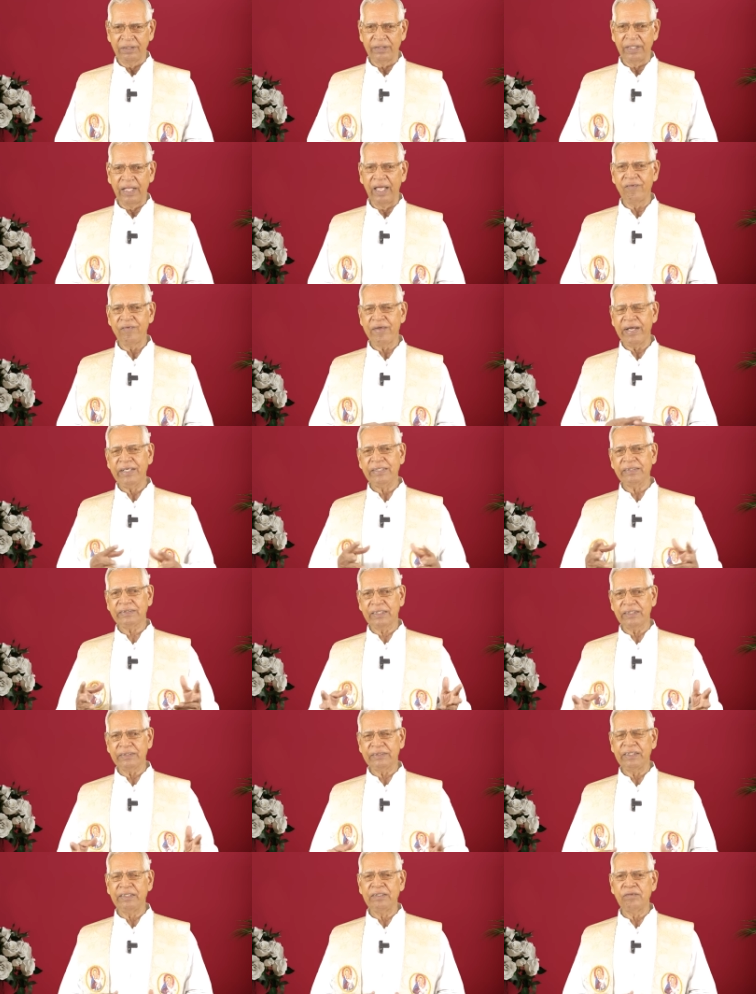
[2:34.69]
They were
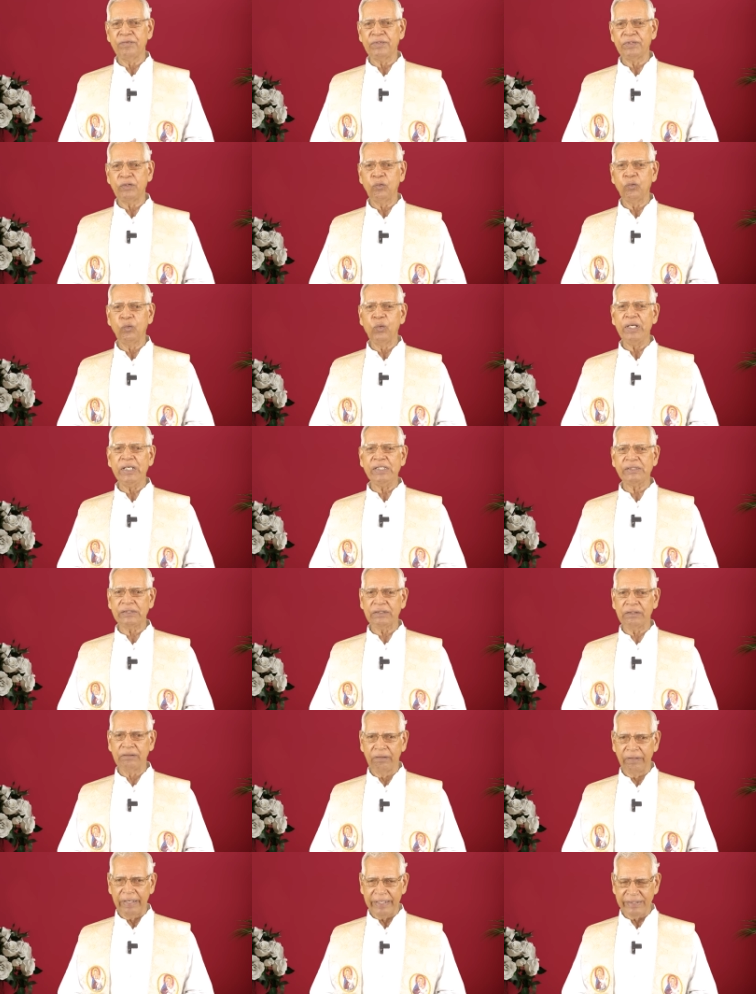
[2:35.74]
discussing about who is
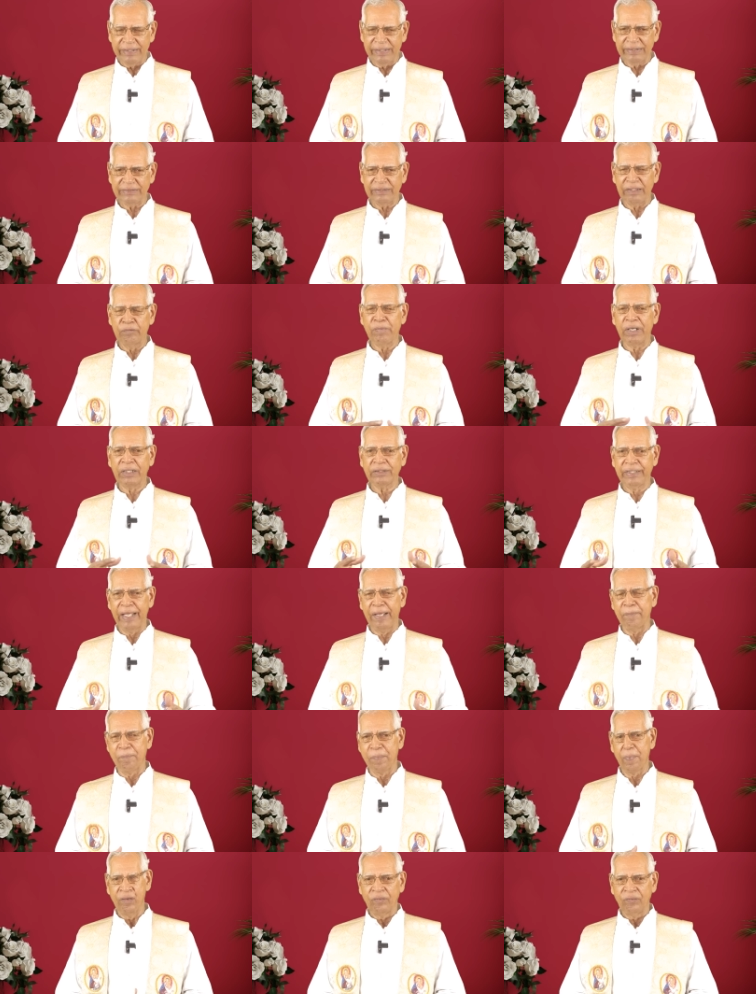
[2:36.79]
greatest among
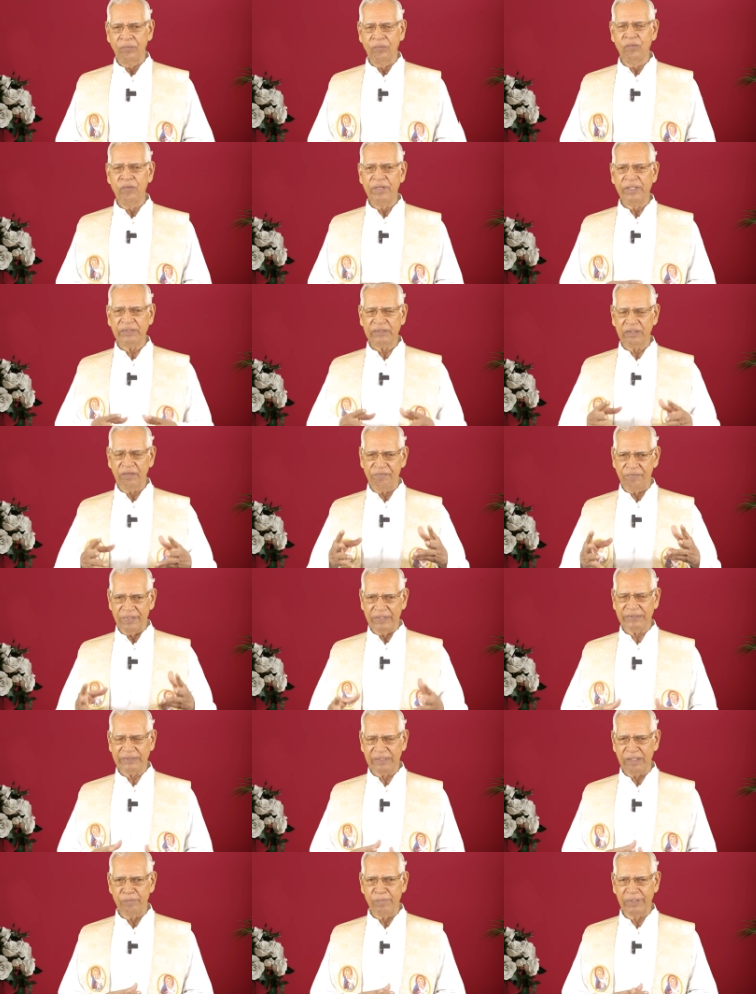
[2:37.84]
them, who is the
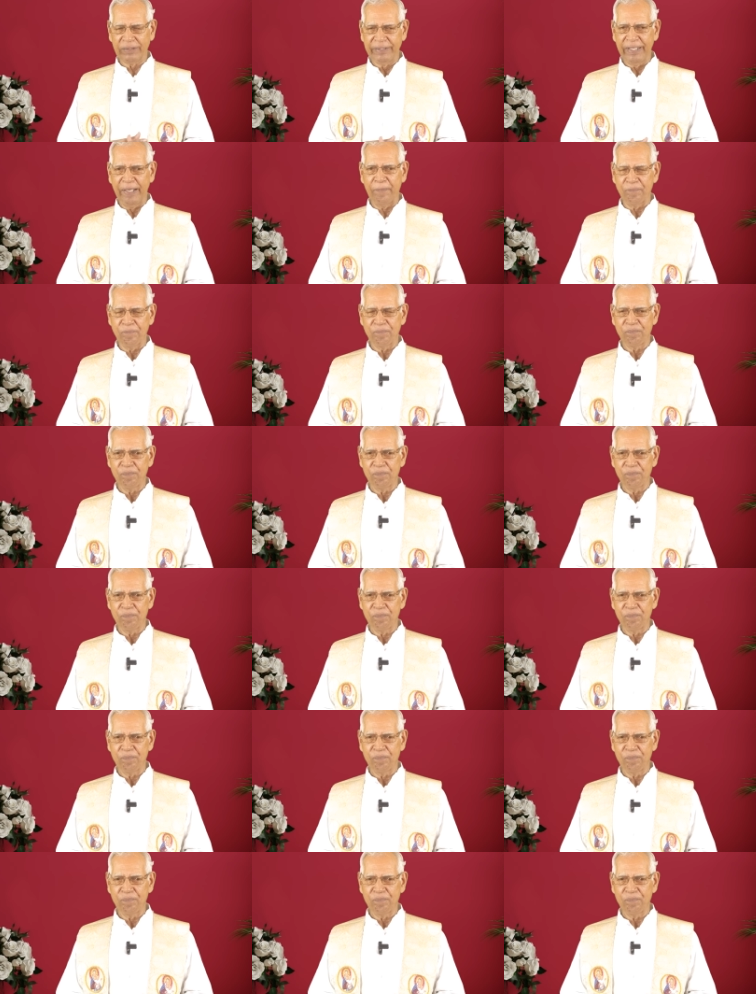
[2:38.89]
first among them.